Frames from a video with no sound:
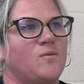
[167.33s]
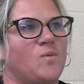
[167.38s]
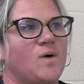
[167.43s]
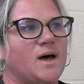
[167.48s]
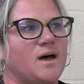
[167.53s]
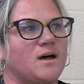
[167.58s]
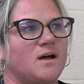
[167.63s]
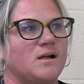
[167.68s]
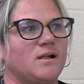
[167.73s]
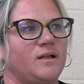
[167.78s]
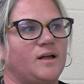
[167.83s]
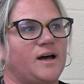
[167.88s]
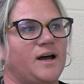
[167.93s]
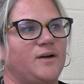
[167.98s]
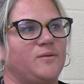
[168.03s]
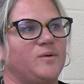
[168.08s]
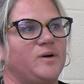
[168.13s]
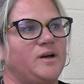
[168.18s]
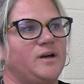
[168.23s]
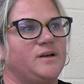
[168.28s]
Well, I
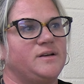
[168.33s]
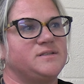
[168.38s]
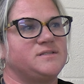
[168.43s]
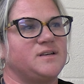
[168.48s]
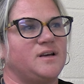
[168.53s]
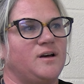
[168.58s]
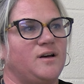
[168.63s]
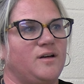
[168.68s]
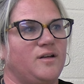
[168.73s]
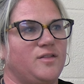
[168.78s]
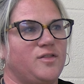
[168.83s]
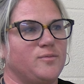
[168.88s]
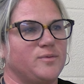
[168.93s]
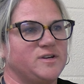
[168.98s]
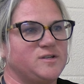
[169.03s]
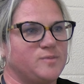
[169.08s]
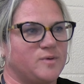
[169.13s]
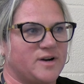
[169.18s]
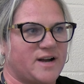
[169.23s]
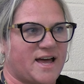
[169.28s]
was a
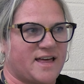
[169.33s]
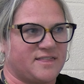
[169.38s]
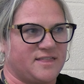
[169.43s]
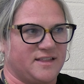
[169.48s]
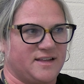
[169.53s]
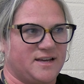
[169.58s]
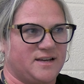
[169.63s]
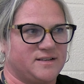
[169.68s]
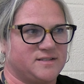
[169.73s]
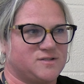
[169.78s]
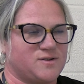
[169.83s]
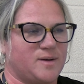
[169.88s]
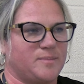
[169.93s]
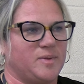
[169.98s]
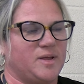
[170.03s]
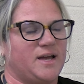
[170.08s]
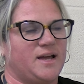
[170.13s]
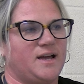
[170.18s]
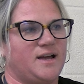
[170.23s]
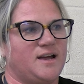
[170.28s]
3-sport athlete, so I
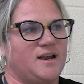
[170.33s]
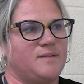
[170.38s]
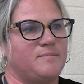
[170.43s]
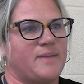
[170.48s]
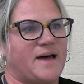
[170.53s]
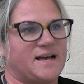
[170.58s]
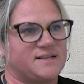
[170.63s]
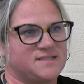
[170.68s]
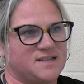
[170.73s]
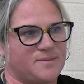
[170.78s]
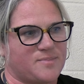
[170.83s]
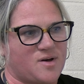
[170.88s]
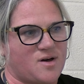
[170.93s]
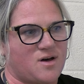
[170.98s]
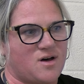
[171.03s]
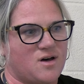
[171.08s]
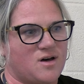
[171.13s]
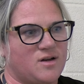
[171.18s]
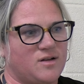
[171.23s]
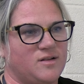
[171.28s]
played
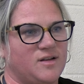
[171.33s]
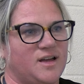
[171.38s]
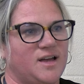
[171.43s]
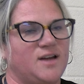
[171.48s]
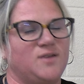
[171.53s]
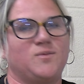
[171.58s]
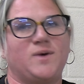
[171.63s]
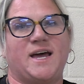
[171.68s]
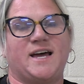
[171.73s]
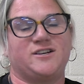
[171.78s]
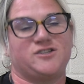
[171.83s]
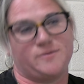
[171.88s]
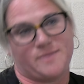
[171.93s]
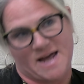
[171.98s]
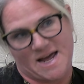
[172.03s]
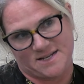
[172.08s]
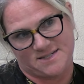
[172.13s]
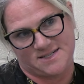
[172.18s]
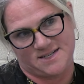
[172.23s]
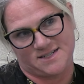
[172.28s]
basketball, and we had
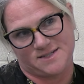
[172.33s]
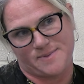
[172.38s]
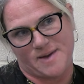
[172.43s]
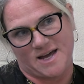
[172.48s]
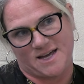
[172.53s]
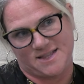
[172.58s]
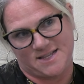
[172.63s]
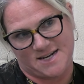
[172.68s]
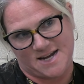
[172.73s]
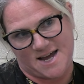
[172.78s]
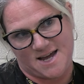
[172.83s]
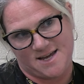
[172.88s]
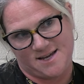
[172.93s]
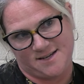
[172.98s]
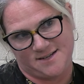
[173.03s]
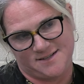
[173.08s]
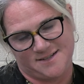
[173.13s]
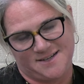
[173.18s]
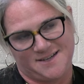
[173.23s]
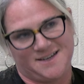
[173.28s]
gymnastics back in the day.
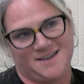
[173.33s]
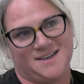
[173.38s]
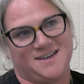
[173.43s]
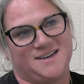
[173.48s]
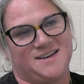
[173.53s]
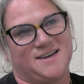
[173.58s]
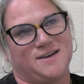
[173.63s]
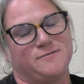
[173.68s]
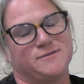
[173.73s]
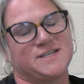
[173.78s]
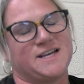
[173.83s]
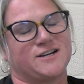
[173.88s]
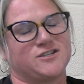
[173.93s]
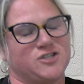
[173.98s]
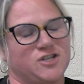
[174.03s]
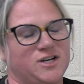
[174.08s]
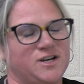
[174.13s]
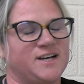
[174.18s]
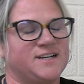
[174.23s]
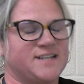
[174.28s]
It was
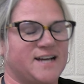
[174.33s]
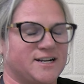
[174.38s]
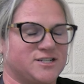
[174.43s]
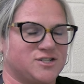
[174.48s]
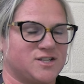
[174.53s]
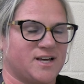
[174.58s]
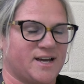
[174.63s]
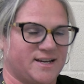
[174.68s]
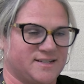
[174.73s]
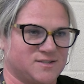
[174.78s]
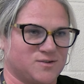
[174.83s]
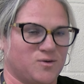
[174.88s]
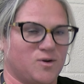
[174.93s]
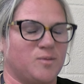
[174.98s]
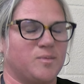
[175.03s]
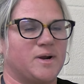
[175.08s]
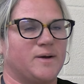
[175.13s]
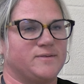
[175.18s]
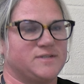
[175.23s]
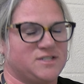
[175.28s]
actually attached to the high school,
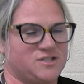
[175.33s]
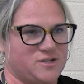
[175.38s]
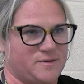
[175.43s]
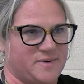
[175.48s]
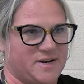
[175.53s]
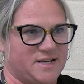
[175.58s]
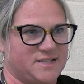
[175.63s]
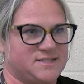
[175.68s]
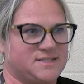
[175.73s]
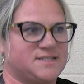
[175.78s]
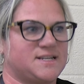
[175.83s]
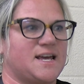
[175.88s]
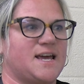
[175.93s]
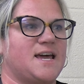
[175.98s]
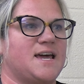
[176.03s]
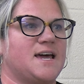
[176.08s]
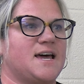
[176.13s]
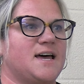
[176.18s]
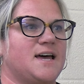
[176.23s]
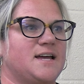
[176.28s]
but I was a gymnast,
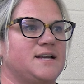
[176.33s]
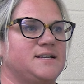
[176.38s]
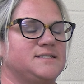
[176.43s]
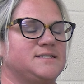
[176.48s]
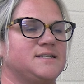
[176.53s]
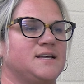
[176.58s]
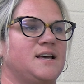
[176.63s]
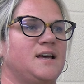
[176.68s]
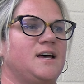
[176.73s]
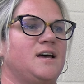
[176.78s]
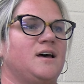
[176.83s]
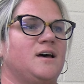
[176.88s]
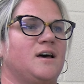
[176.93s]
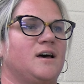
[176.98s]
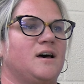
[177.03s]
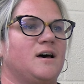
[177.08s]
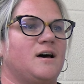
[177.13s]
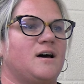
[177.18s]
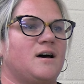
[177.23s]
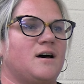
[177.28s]
and
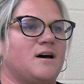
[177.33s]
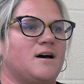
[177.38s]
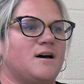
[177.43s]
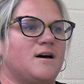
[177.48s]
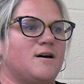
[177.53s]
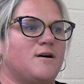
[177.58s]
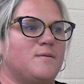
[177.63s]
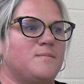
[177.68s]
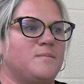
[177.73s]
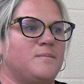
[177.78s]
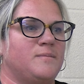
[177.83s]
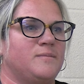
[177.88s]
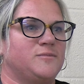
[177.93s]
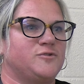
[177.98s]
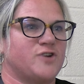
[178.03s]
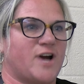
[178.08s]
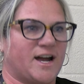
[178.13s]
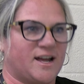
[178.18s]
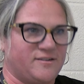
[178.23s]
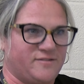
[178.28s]

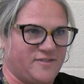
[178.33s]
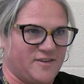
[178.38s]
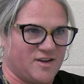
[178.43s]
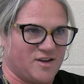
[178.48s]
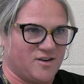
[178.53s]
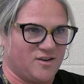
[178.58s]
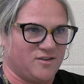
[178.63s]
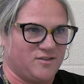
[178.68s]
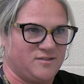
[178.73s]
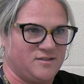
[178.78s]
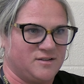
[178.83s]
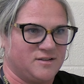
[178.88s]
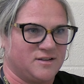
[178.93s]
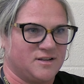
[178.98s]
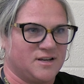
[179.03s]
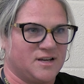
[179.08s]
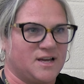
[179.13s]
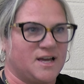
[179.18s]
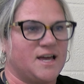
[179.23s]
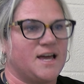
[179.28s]
track and field,
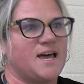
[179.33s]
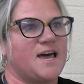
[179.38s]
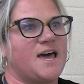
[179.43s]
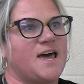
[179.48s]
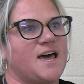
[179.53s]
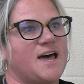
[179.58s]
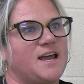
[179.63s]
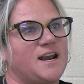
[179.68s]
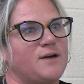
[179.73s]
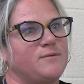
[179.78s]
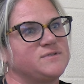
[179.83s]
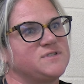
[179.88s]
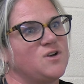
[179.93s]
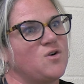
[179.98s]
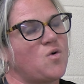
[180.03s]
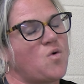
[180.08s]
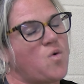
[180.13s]
and I was in